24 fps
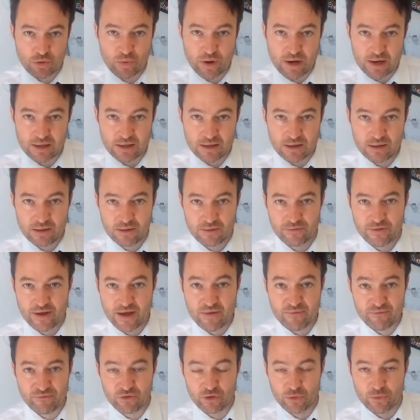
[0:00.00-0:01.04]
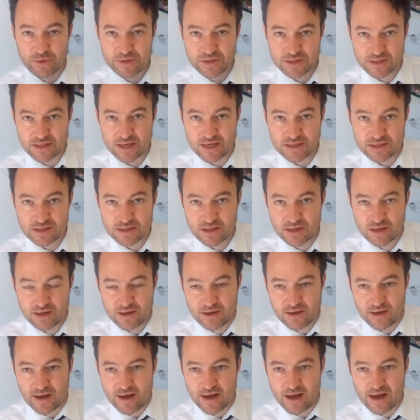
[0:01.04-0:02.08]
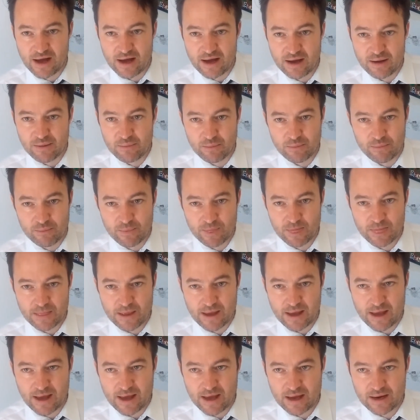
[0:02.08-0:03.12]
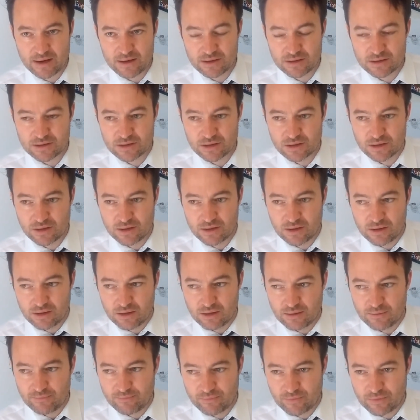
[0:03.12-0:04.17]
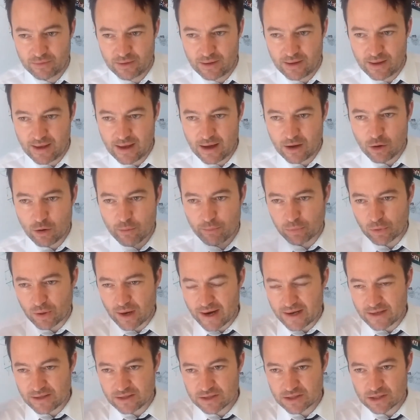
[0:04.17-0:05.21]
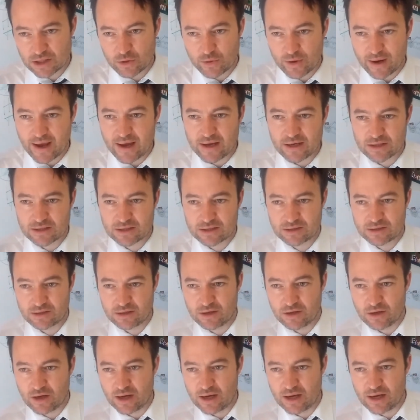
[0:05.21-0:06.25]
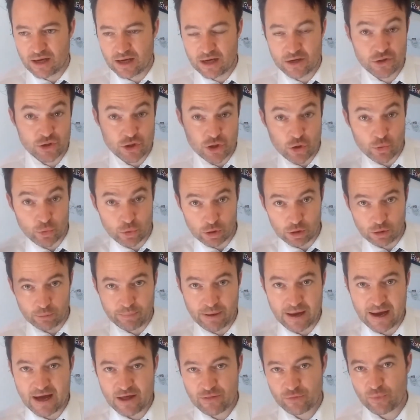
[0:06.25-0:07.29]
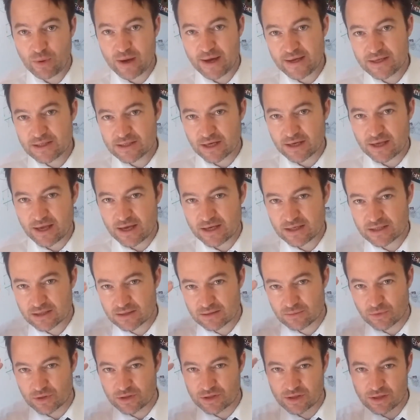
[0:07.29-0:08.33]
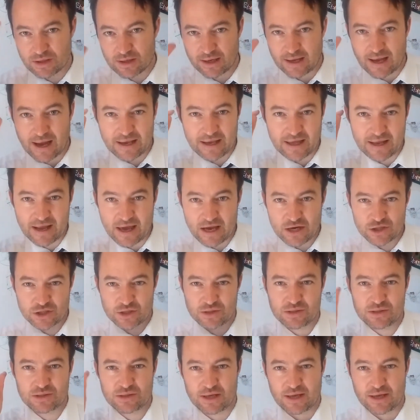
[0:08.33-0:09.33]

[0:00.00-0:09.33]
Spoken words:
Really, they influence us, and our brains create neural pathways, I guess, which are connections.